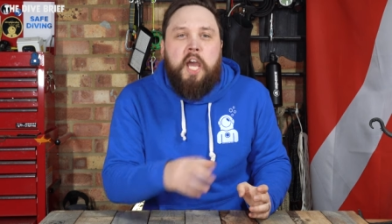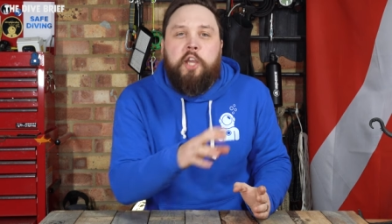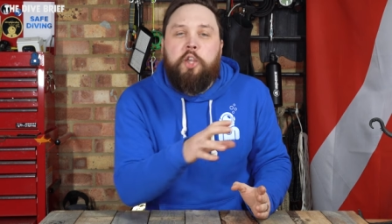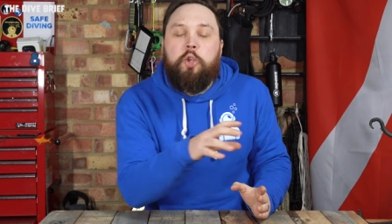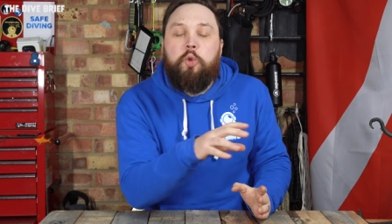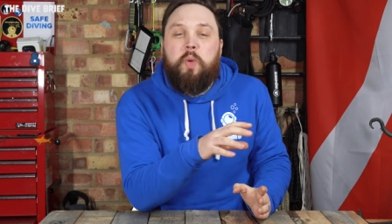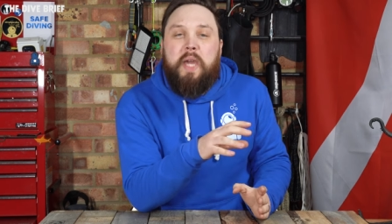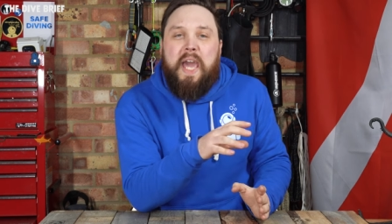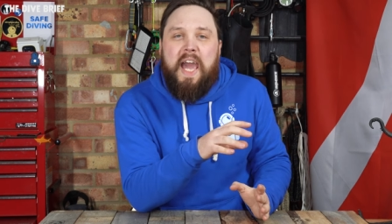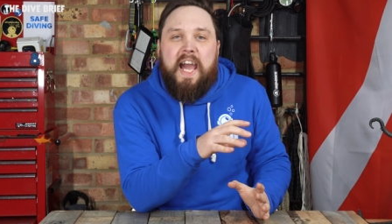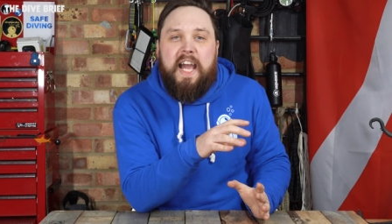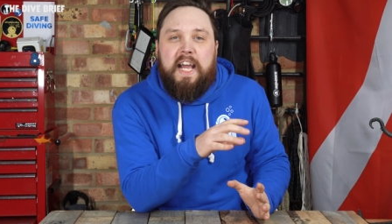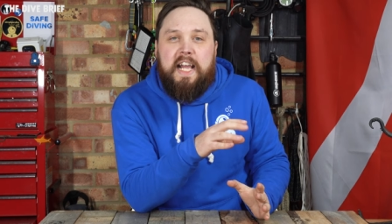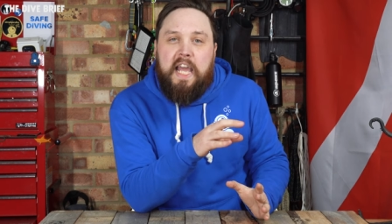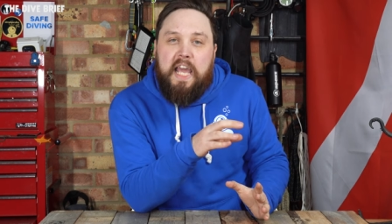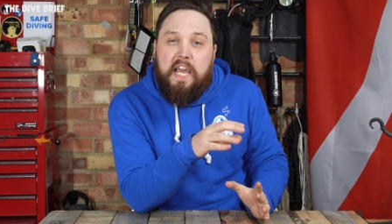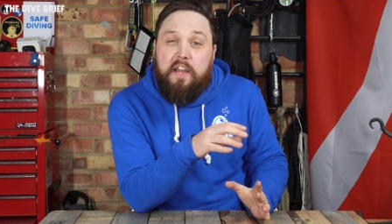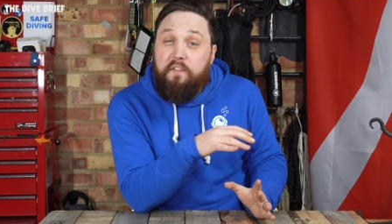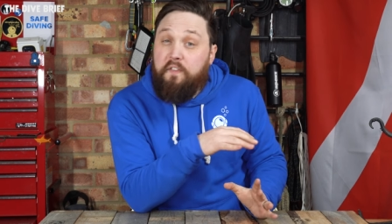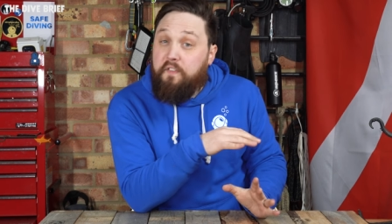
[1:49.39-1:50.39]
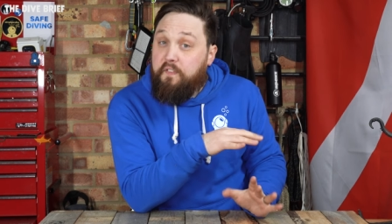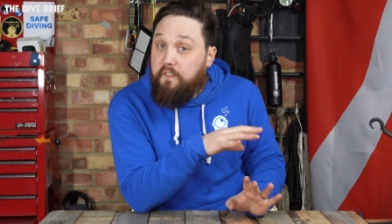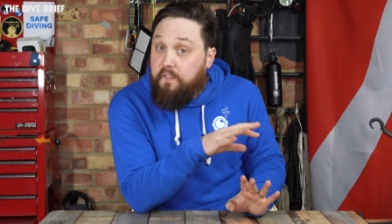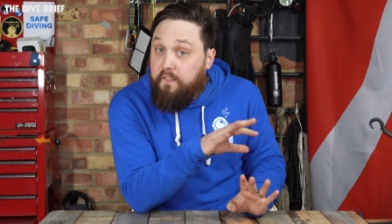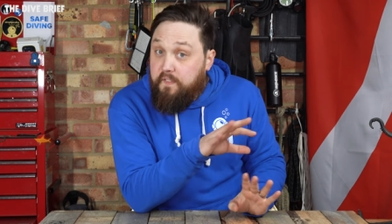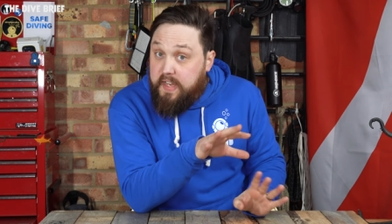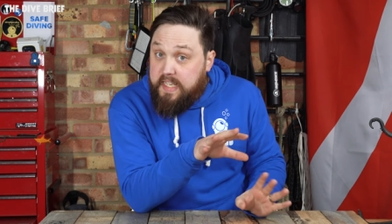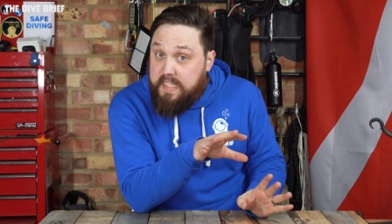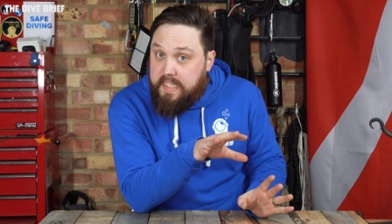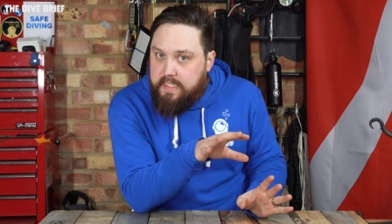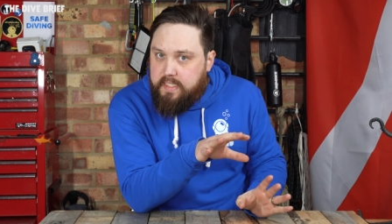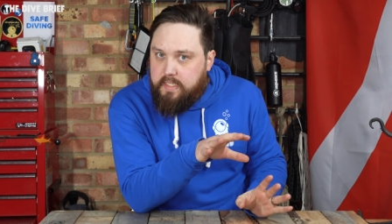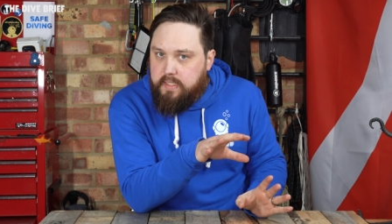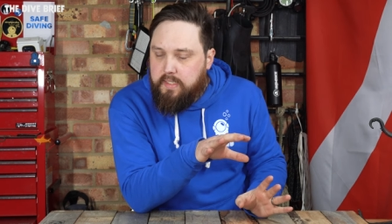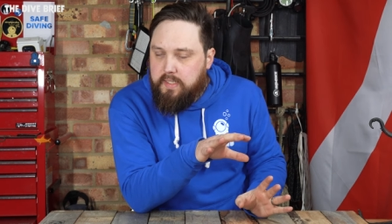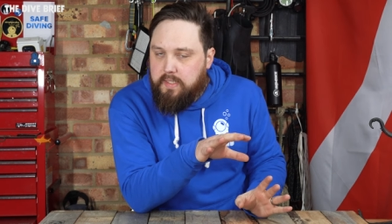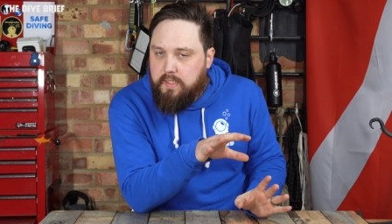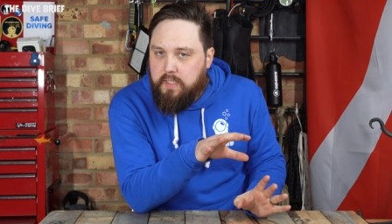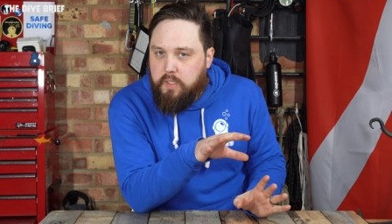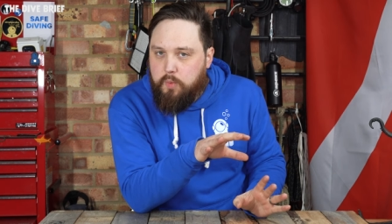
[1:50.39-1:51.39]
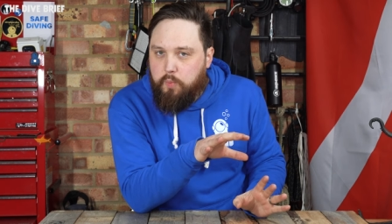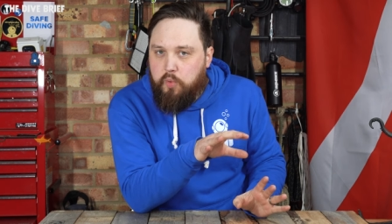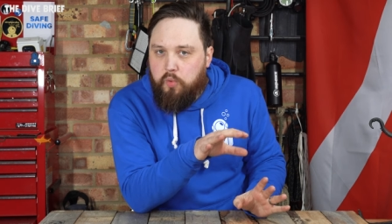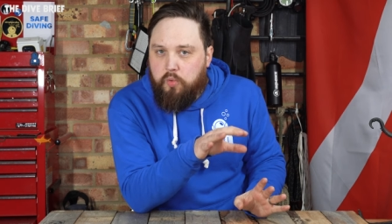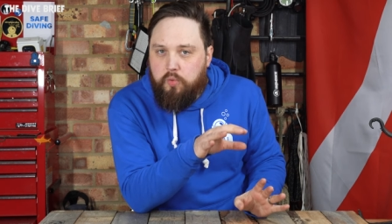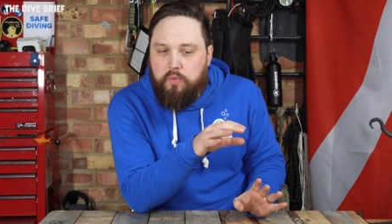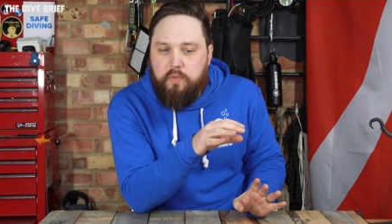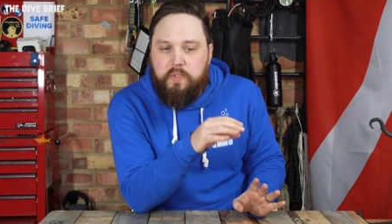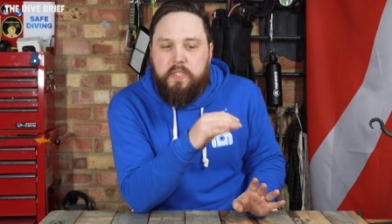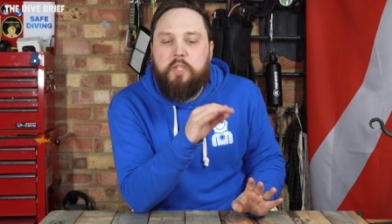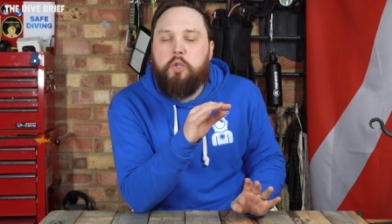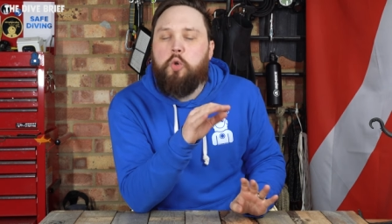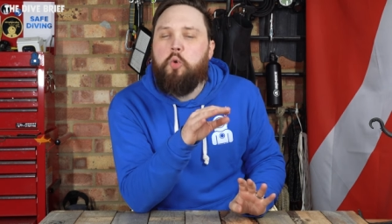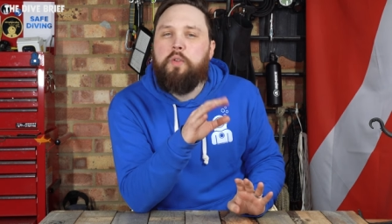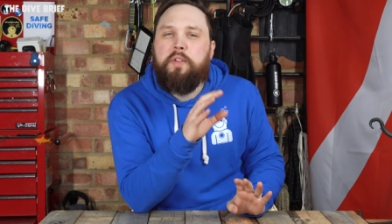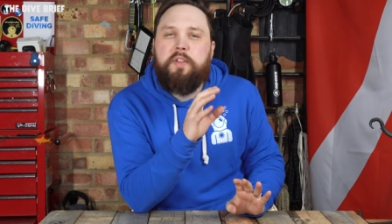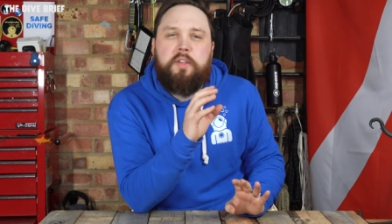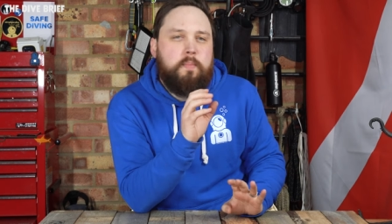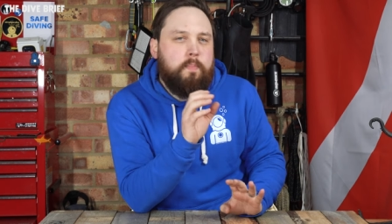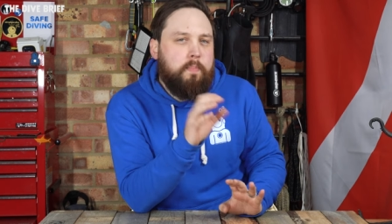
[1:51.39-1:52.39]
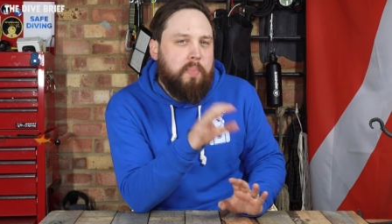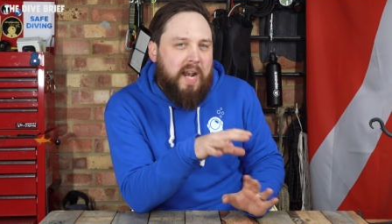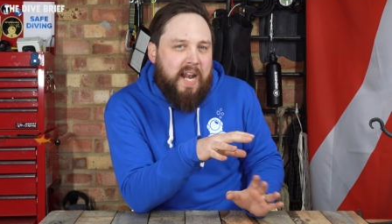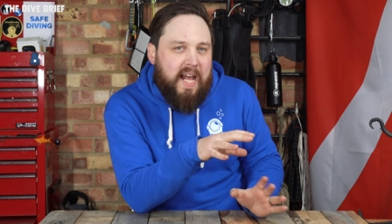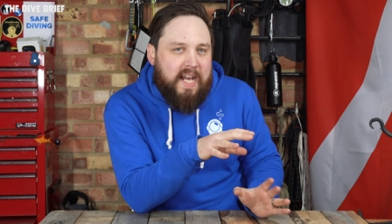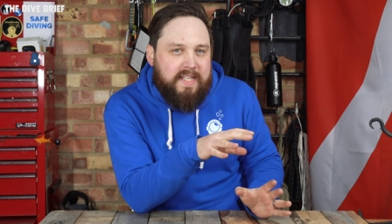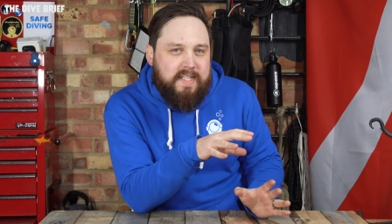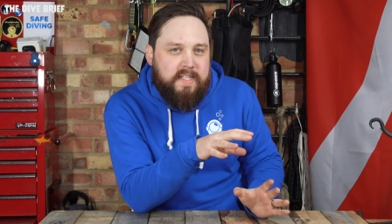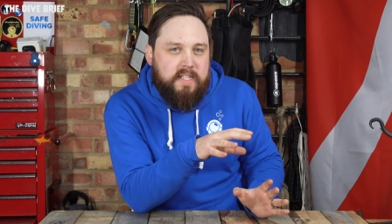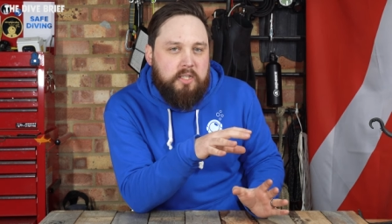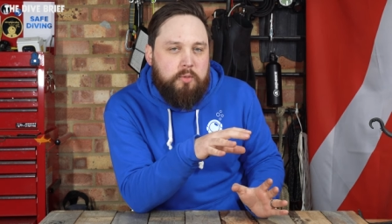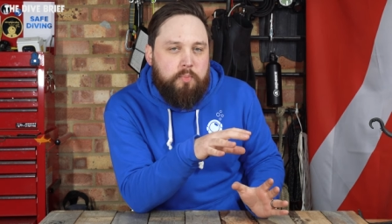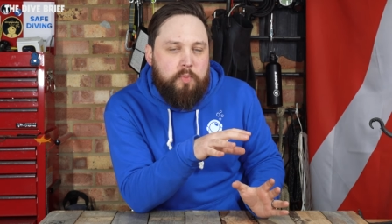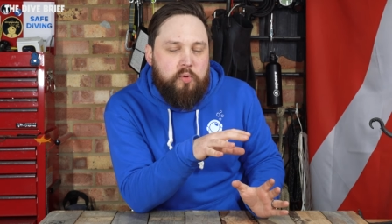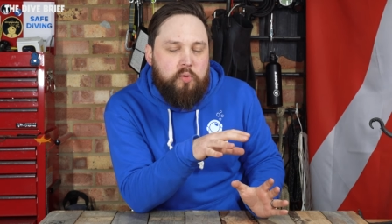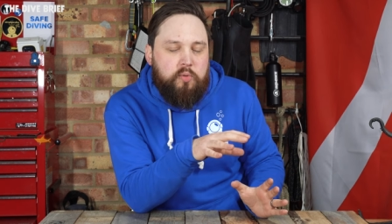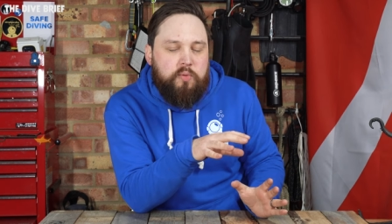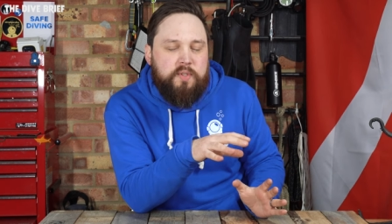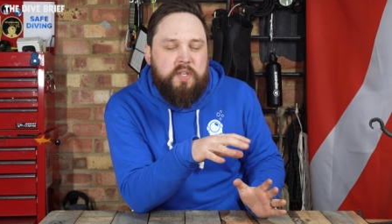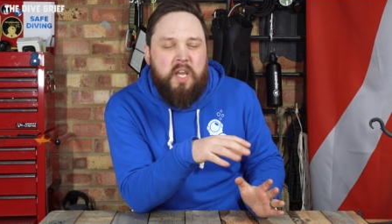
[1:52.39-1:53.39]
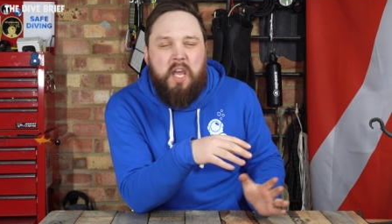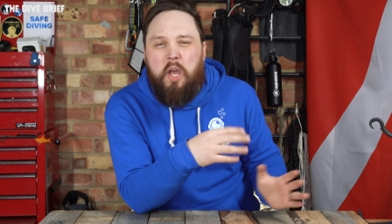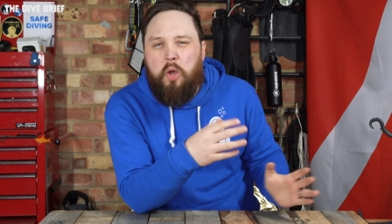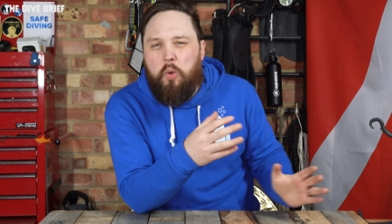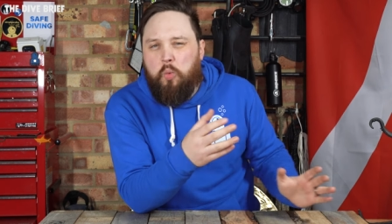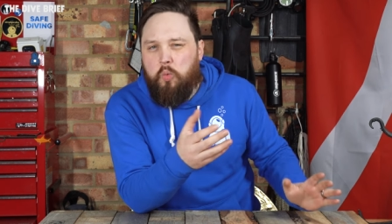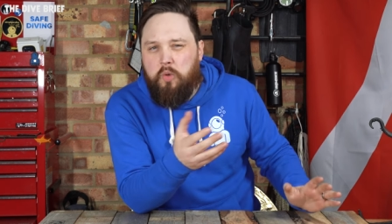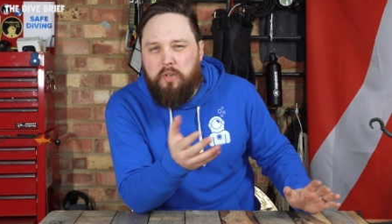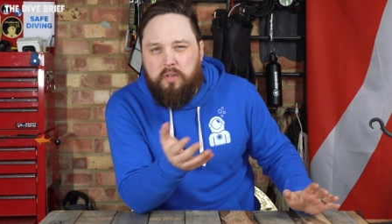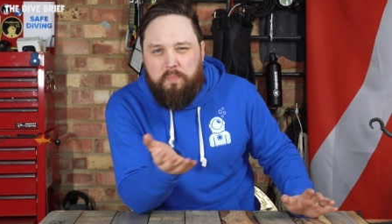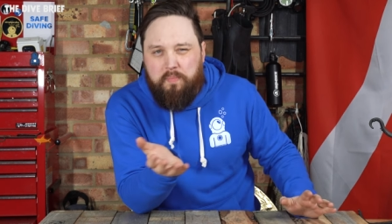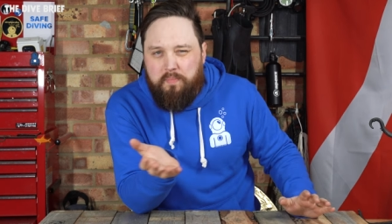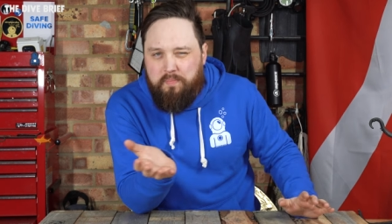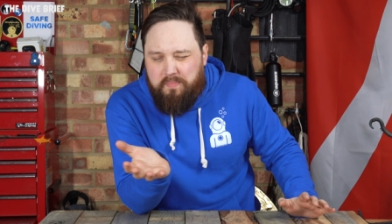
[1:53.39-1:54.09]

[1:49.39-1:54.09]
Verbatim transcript: you can get fancier spools, and calling them plastic spools would